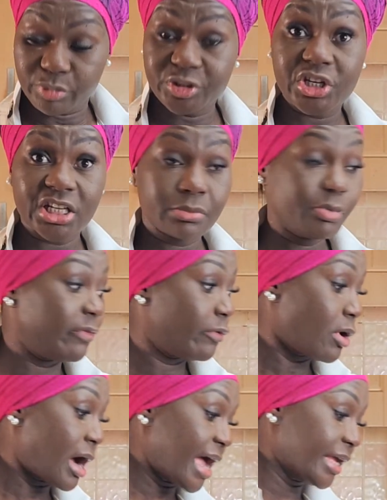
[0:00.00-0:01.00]
just
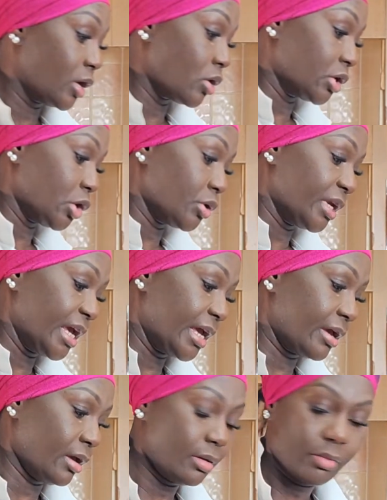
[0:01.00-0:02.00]
before I got on
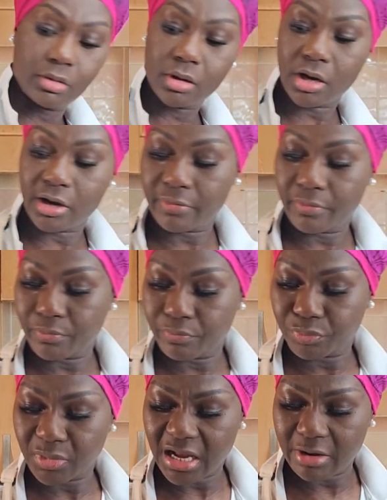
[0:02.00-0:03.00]
here,
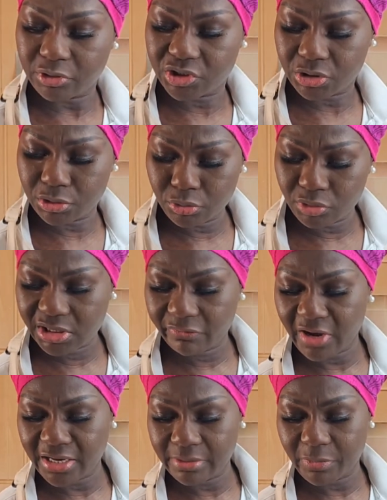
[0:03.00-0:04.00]
I was just
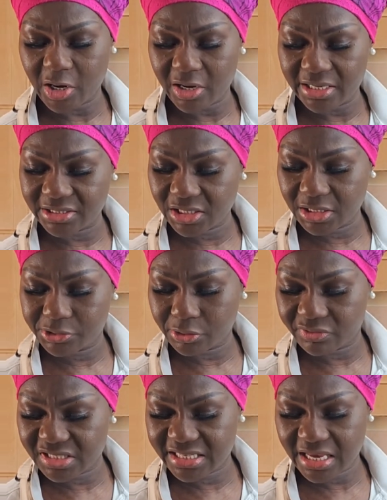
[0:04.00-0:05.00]
notified about a change
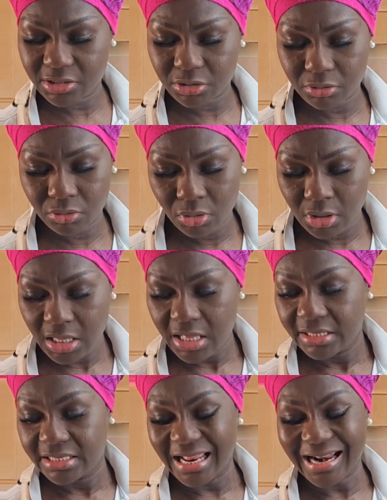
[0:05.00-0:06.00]
of schedule
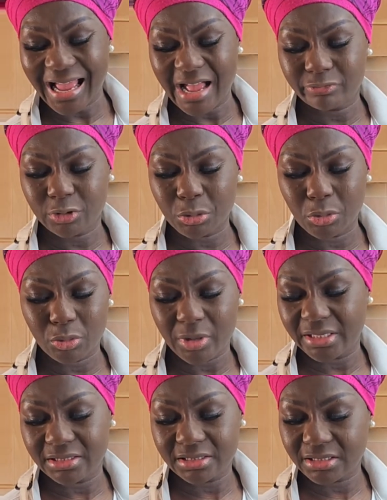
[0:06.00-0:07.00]
that I have to go
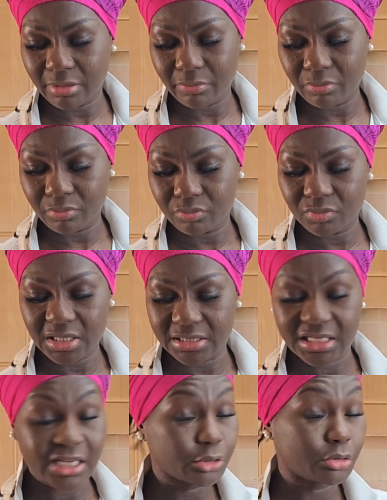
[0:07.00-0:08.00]
and
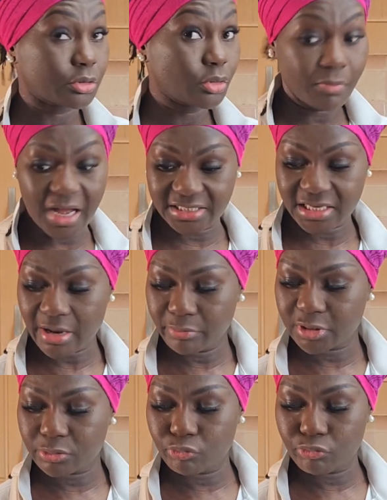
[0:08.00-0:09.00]
attend to. So my time
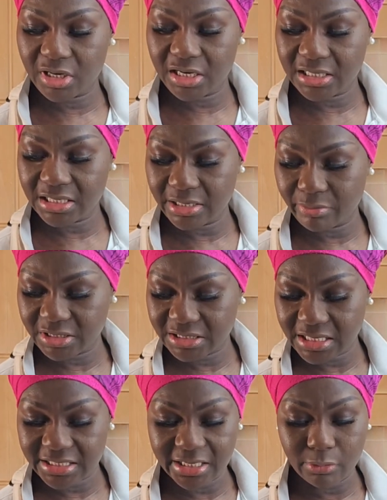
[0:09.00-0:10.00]
is really
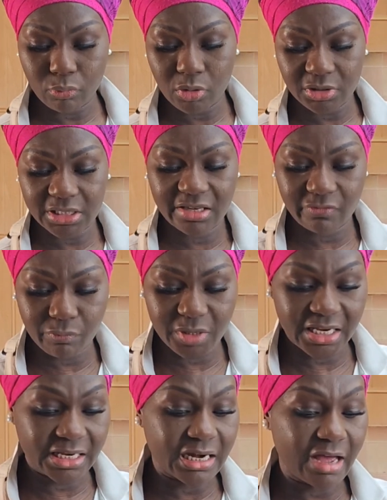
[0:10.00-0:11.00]
limited. It won't give
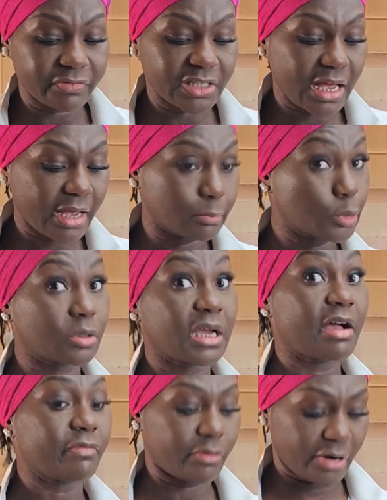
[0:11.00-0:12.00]
me enough time to
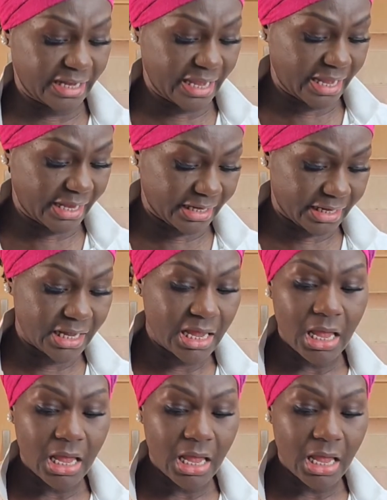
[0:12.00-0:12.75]
cover a cake.